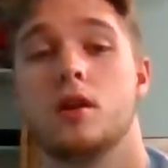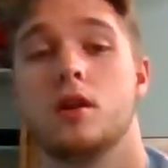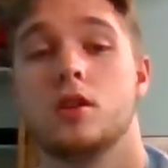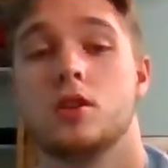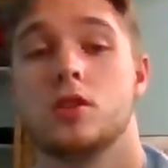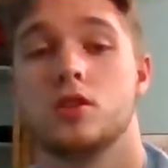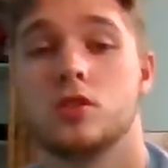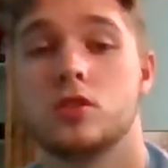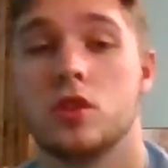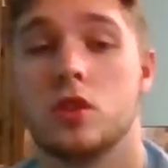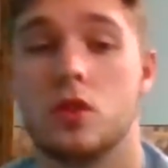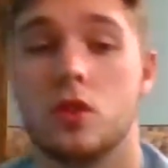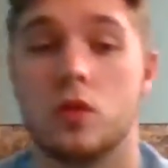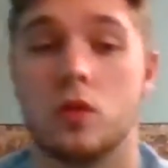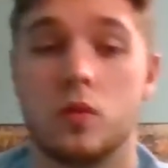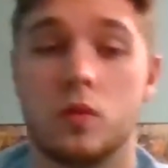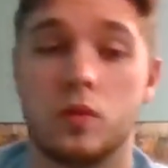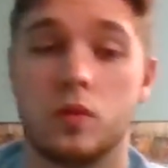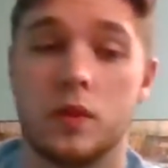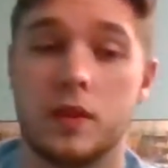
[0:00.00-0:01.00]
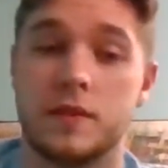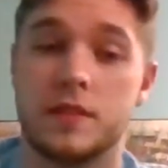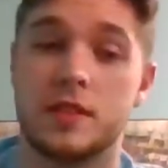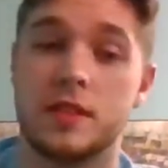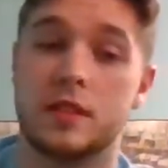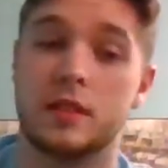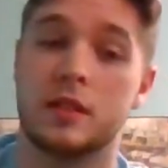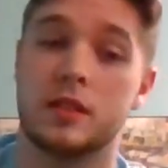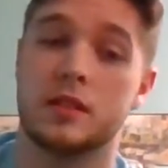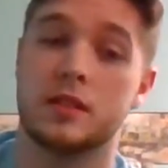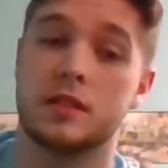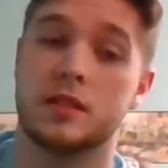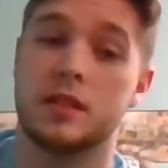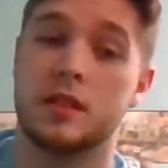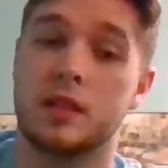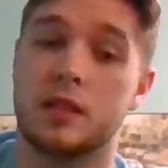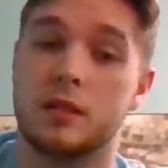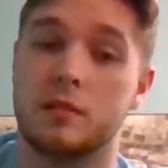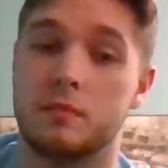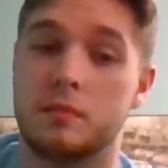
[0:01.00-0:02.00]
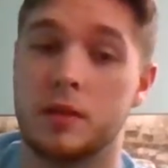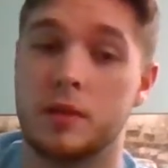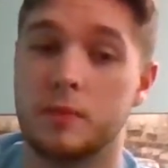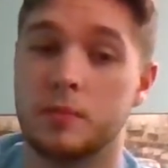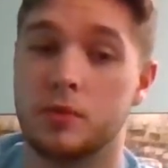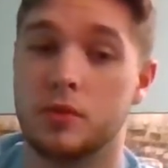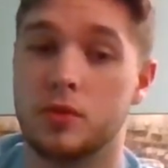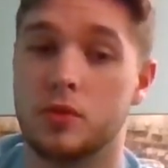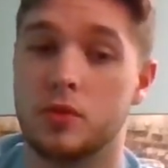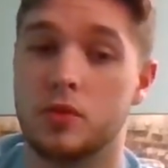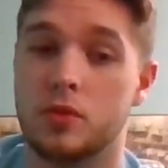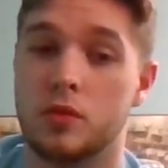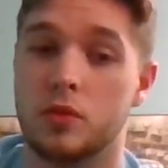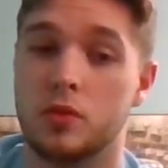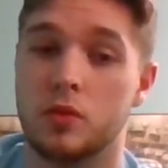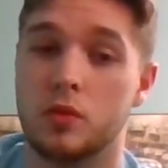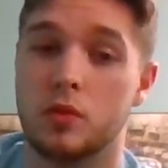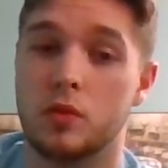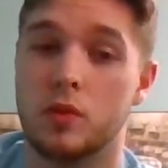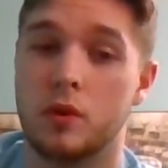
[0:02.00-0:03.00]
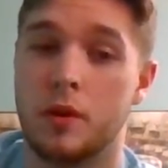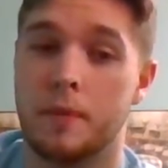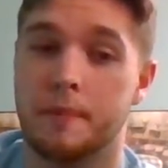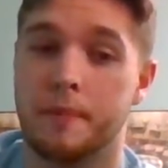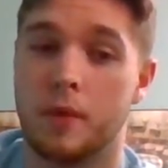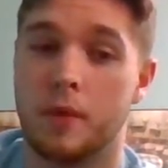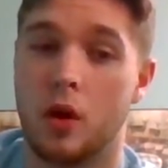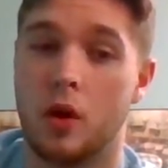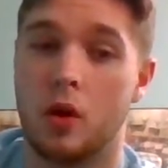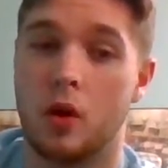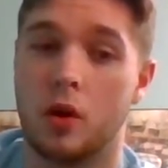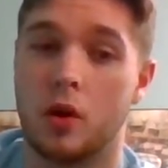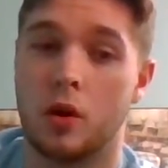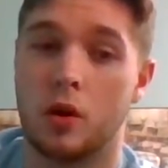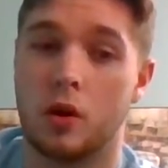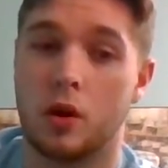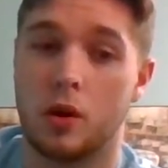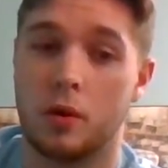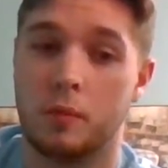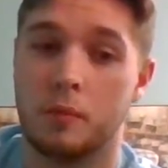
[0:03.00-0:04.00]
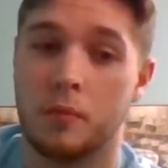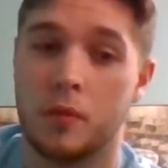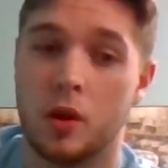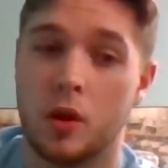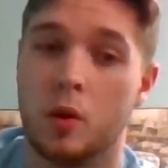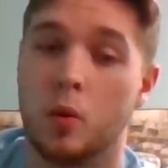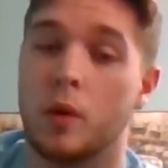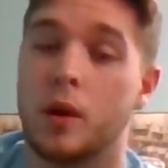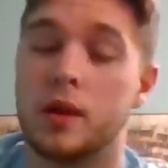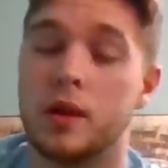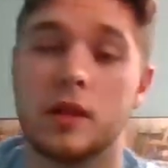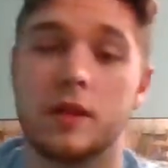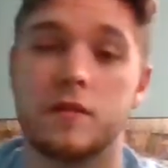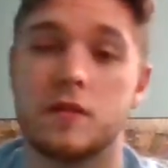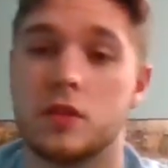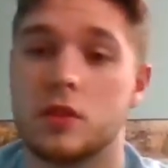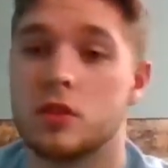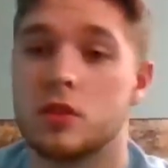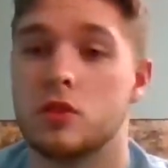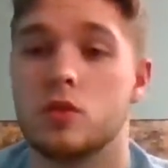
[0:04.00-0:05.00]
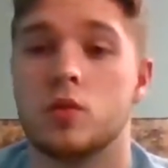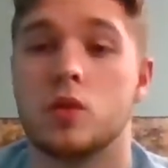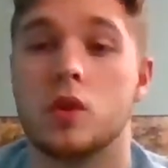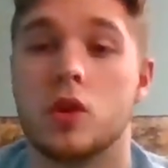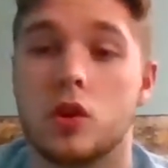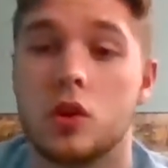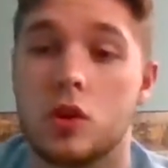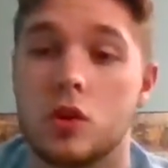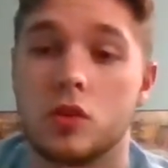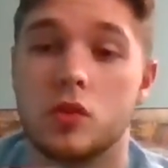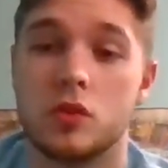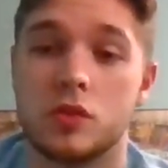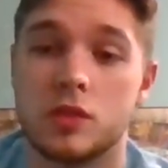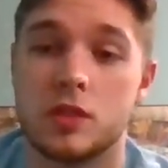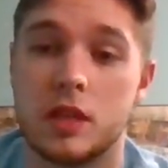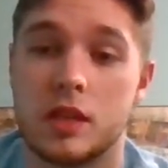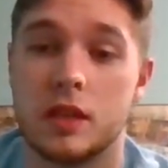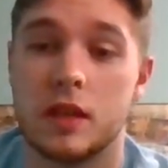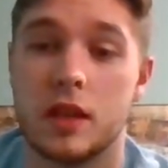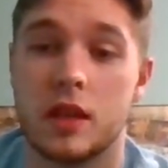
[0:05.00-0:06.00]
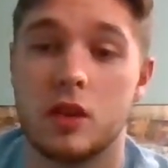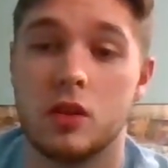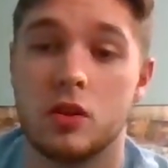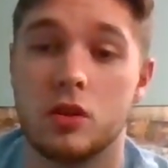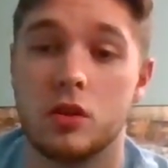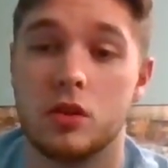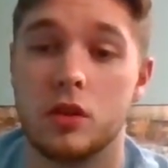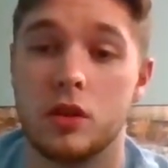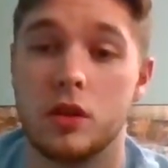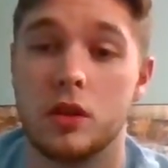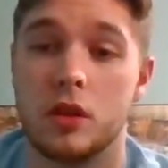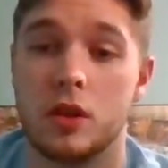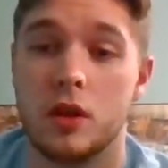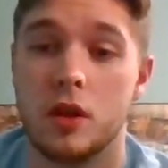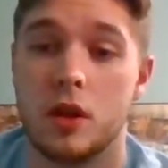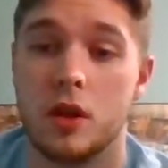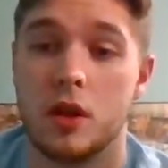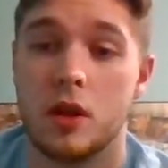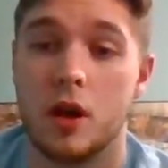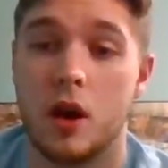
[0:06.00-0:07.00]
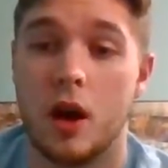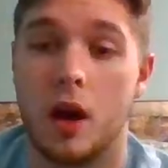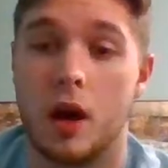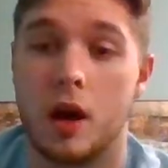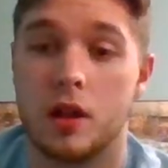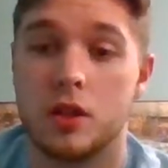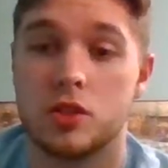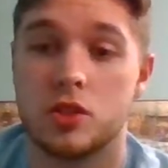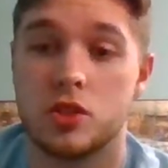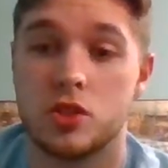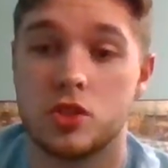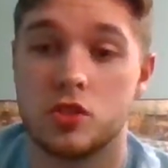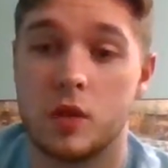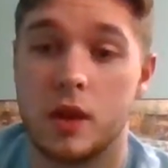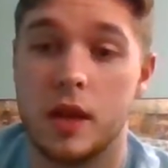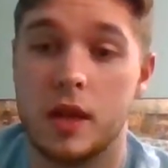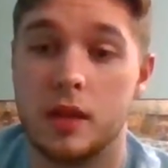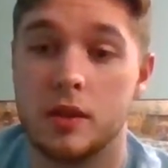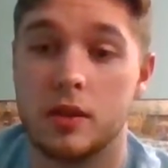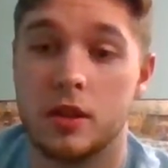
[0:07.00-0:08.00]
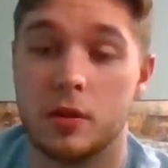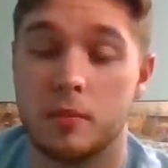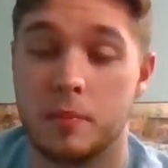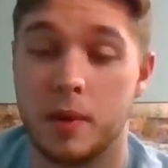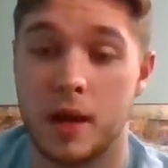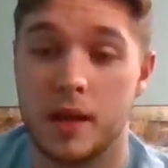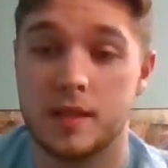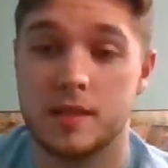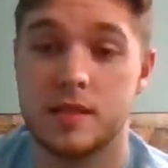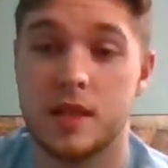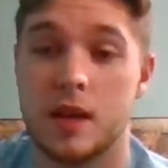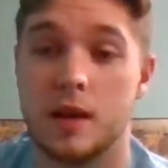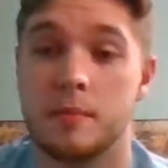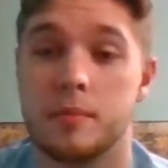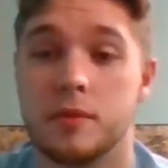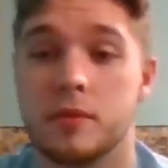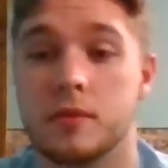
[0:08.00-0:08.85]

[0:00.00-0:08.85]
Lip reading: So we've seen this in people who are weightlifting, they're doing curls, and they could strain their bicep.